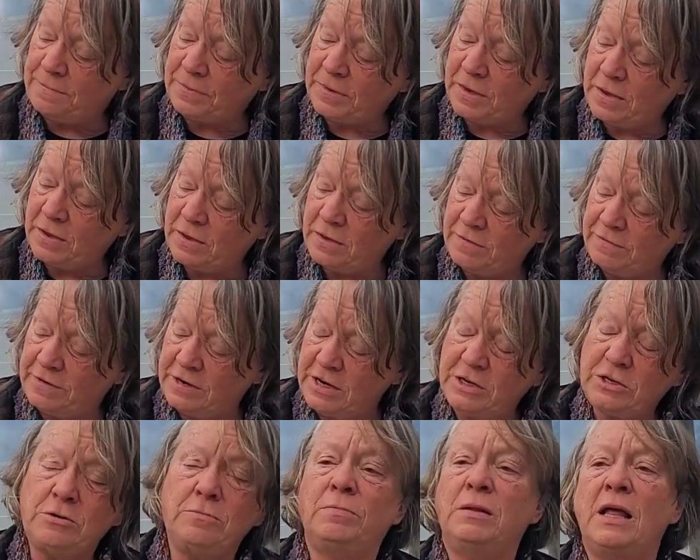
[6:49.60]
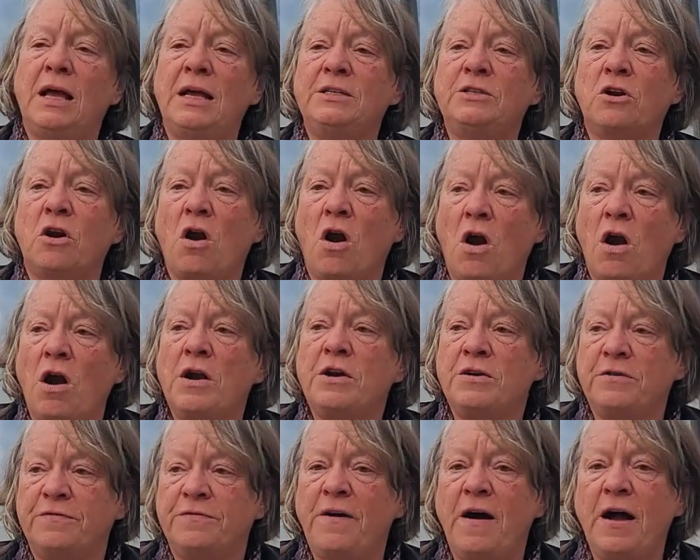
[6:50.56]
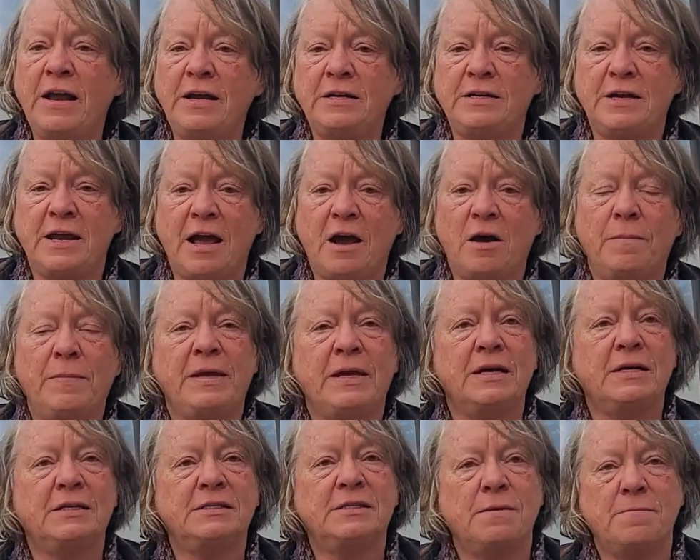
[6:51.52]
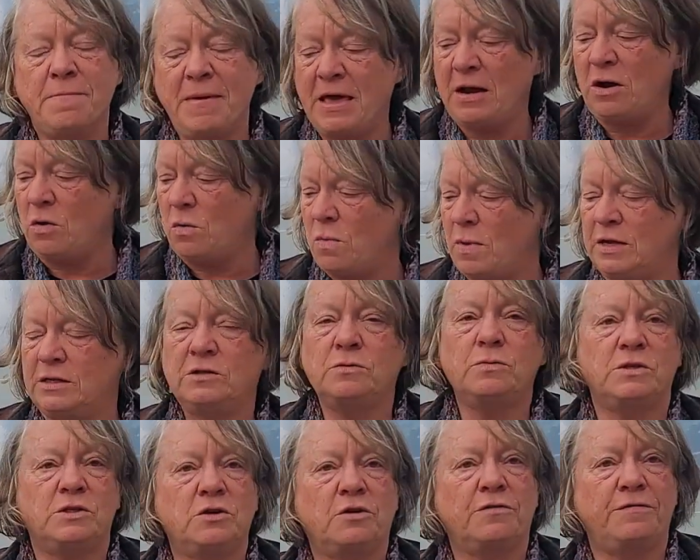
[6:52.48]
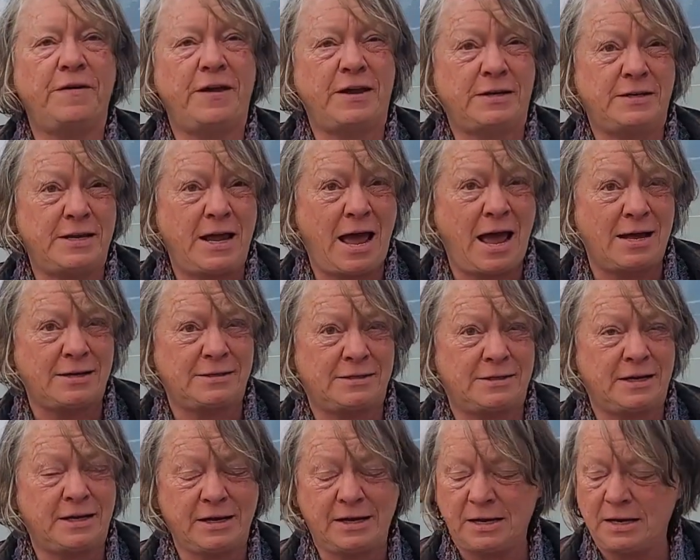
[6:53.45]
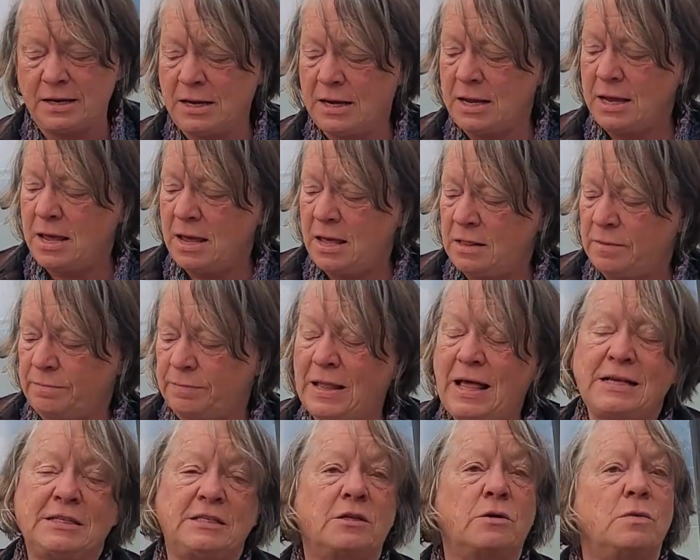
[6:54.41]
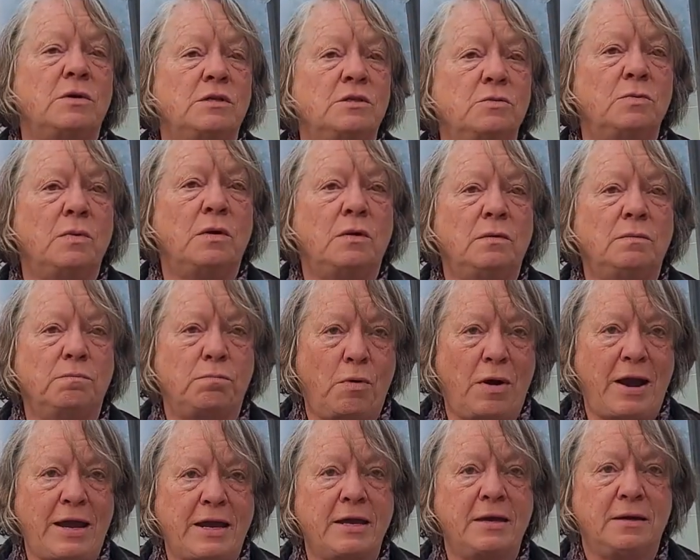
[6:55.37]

Venetian blinds are hard to find now because the metal ones, which are fantastic, plastic ones will break if